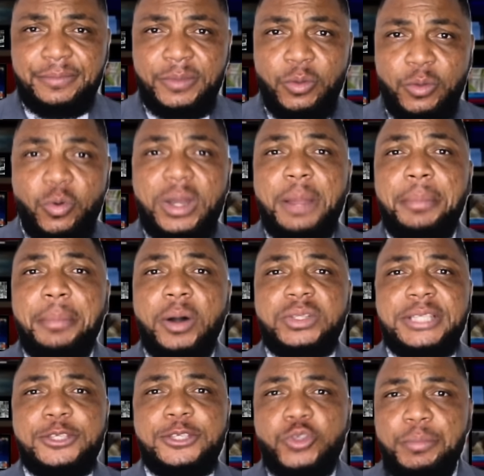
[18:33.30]
what about
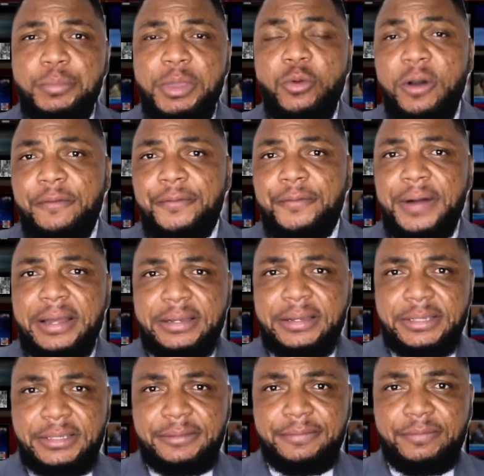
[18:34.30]
Senzo Meyiwa
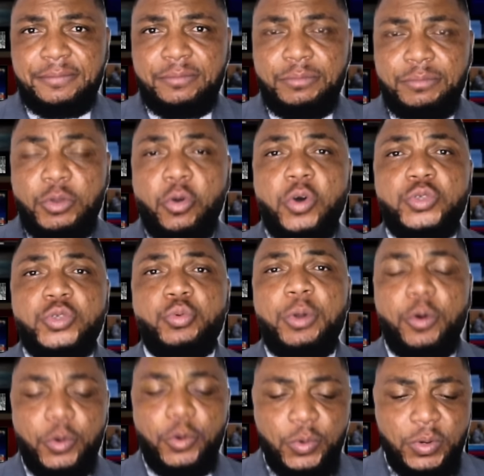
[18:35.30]
fans? Because we
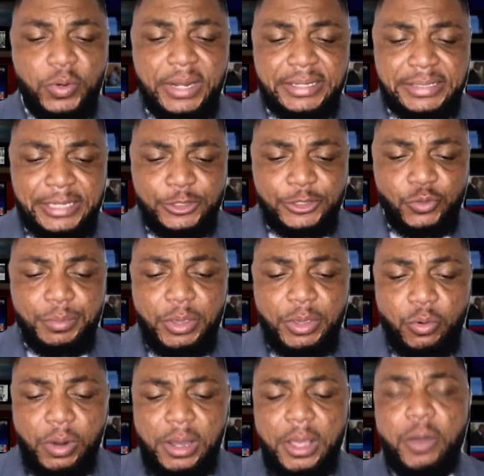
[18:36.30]
all know that Senzo
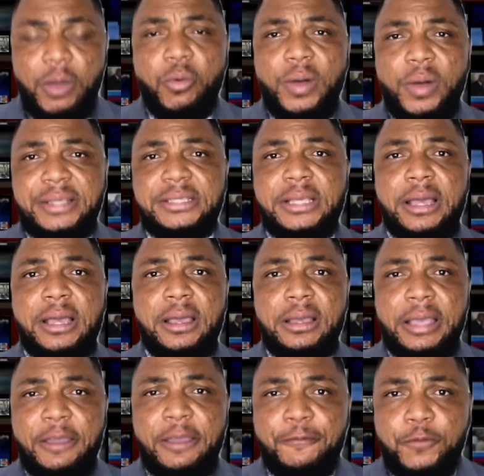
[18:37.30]
Meyiwa was a,
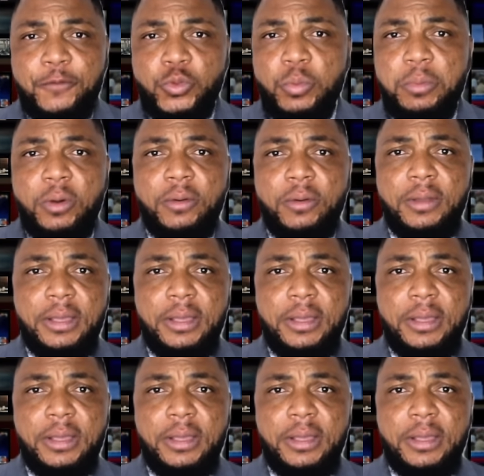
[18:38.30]
a football